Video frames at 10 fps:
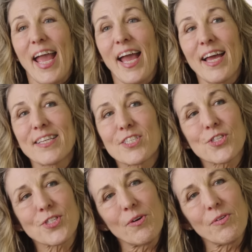And
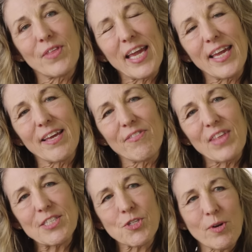so they
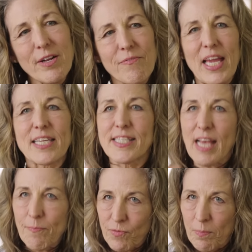sort of
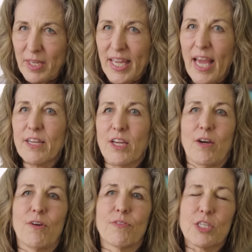accept from the
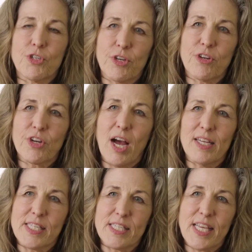get-go that sugar causes